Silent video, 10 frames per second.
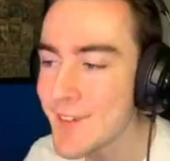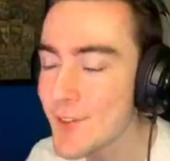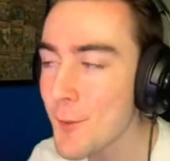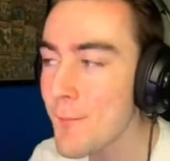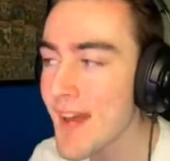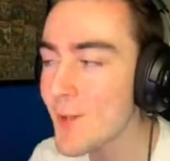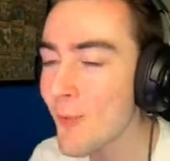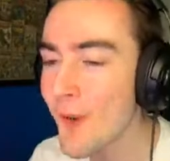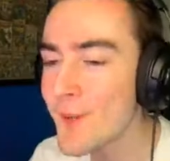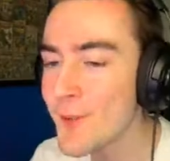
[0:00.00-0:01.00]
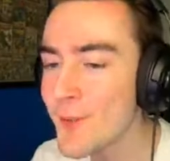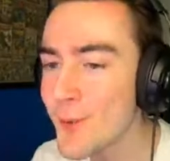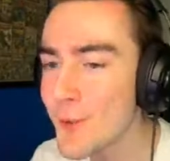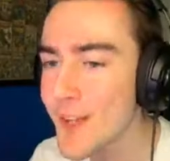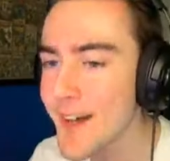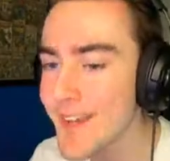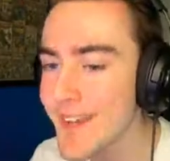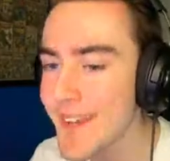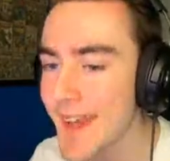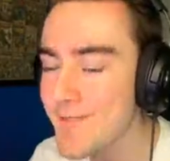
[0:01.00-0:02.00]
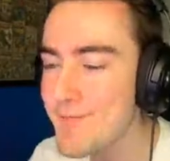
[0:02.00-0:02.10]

So Mal won his gulag and came